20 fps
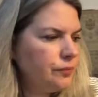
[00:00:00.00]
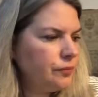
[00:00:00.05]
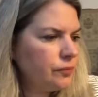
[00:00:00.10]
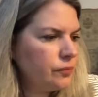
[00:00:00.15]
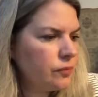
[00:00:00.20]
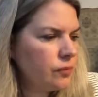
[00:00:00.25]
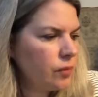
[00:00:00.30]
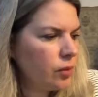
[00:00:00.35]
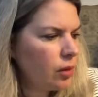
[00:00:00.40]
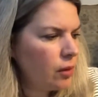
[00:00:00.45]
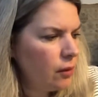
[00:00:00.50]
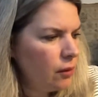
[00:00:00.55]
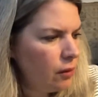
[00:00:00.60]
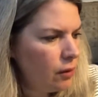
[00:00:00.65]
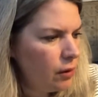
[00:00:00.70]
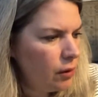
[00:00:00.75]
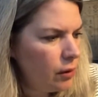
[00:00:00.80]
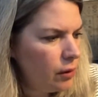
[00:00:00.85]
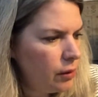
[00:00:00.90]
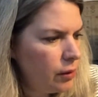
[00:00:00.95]

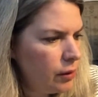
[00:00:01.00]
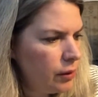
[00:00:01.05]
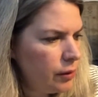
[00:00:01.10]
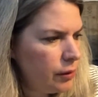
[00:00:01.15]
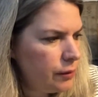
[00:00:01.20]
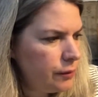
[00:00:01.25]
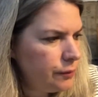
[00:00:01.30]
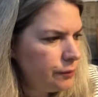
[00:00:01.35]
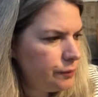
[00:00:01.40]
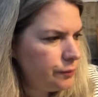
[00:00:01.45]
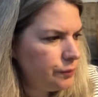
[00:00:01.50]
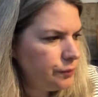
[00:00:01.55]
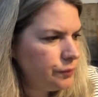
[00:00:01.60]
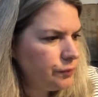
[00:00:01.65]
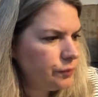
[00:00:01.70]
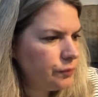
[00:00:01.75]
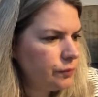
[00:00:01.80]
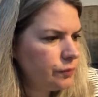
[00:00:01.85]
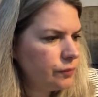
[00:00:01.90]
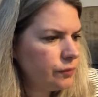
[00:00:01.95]

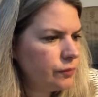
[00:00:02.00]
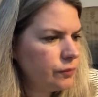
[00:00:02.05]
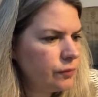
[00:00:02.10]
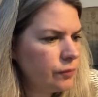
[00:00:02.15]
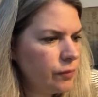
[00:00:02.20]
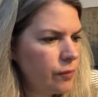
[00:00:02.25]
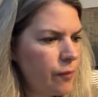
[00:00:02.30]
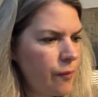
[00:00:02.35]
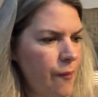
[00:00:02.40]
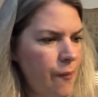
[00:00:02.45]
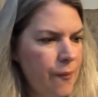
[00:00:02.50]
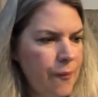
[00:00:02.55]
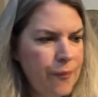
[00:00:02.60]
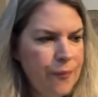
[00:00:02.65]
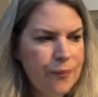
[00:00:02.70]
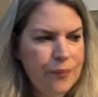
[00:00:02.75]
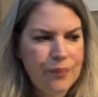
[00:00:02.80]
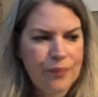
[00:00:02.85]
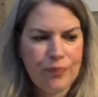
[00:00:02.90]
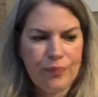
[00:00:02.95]

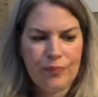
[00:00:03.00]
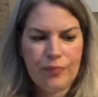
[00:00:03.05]
No one is speaking in this clip.